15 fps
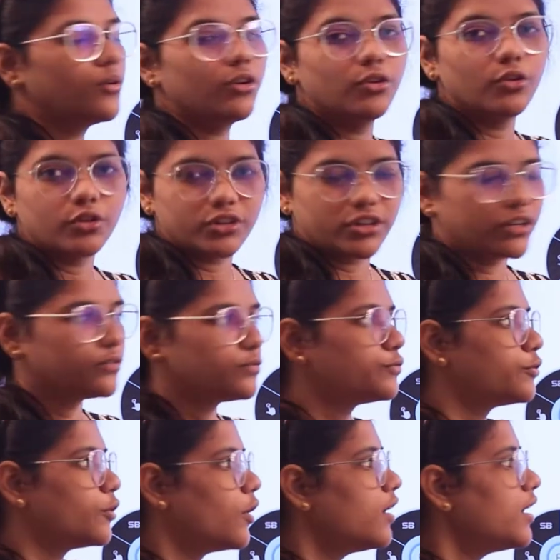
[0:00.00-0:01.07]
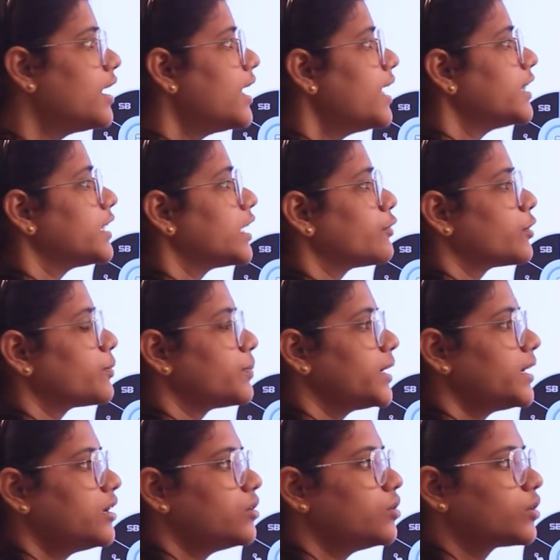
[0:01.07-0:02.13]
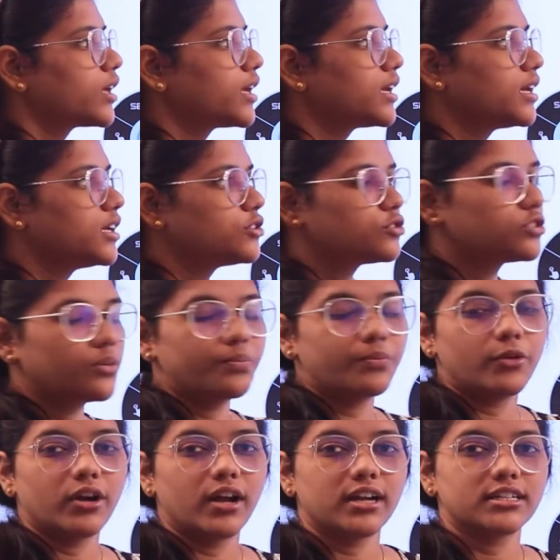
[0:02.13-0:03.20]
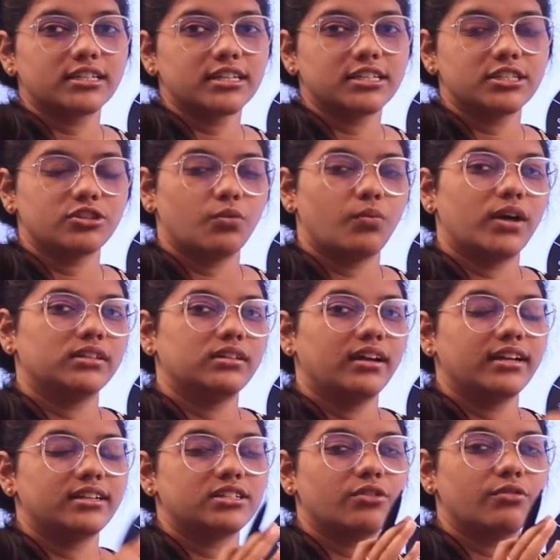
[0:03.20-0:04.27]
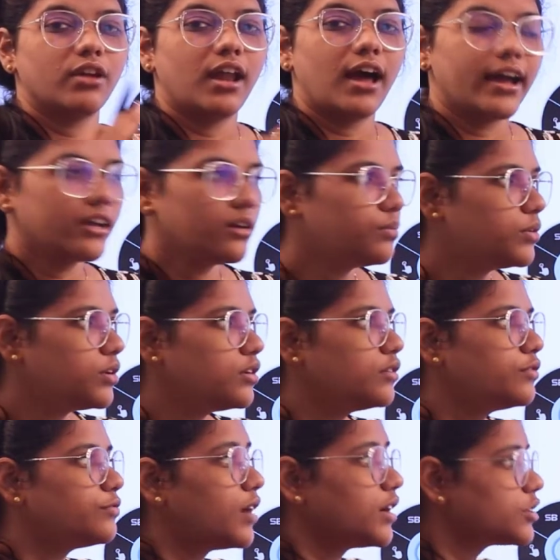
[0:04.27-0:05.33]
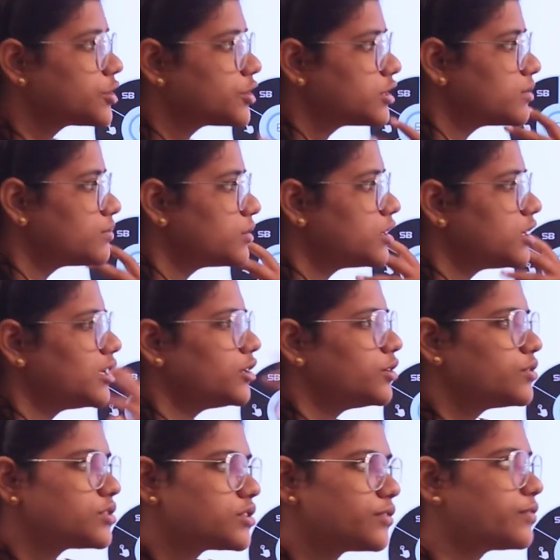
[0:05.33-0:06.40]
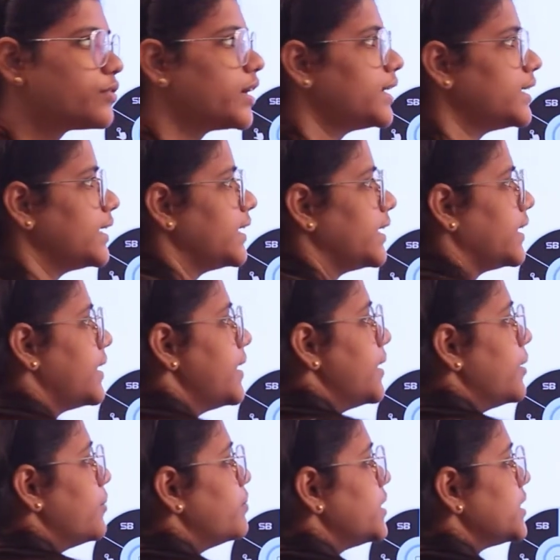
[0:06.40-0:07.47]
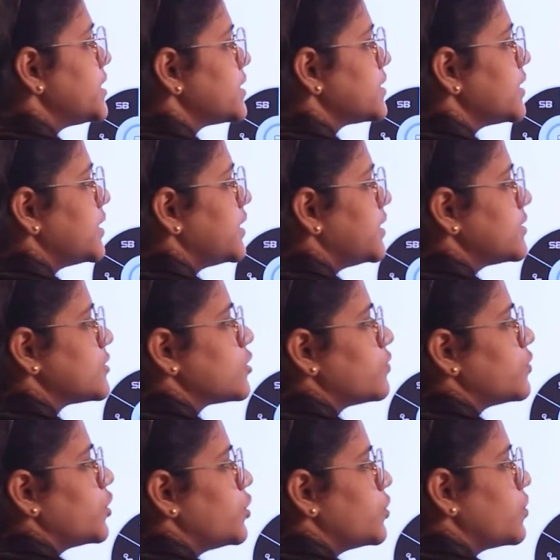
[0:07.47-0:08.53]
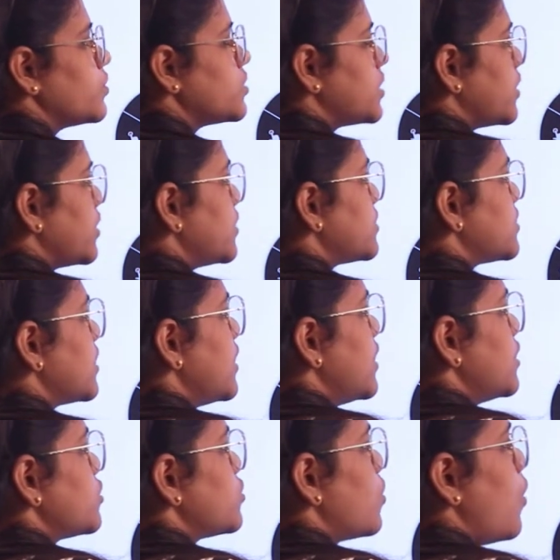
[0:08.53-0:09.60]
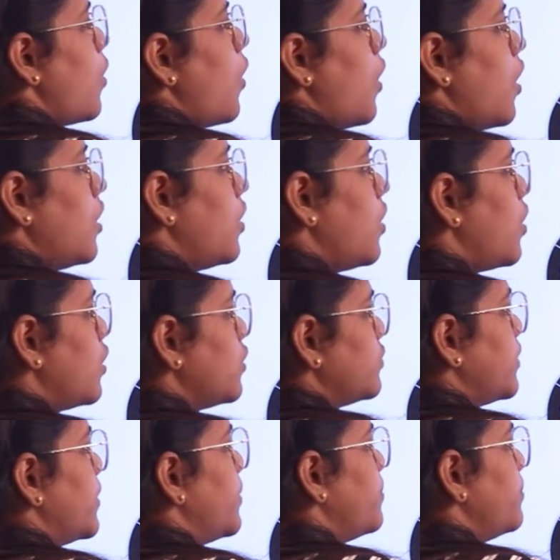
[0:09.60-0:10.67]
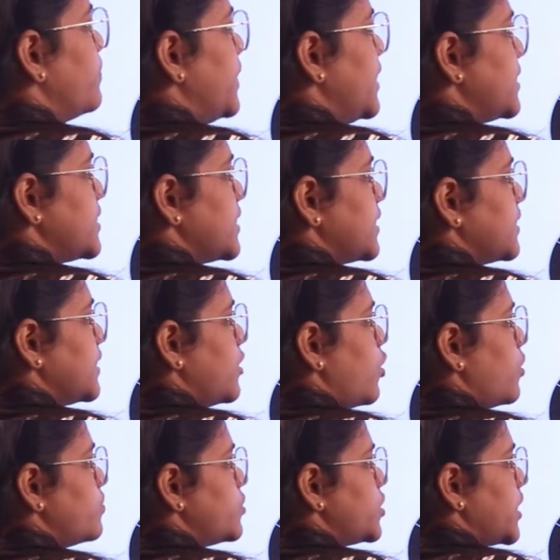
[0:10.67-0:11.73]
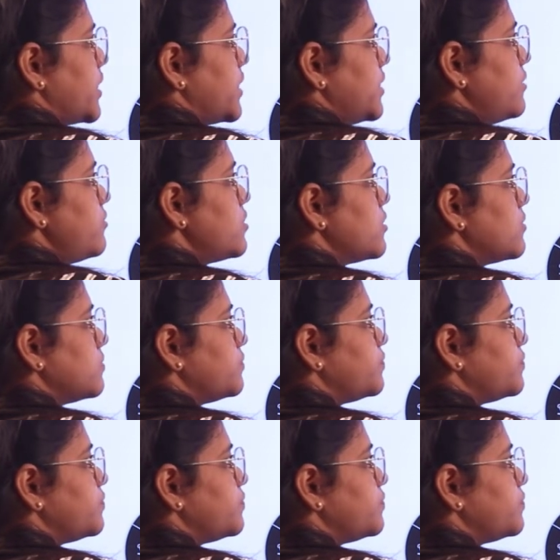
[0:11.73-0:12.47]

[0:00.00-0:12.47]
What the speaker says: looked in for. They would be looking into the product is whether it's a reliable, functional, user-friendly, meeting the needs of the users. So all of meeting the objectives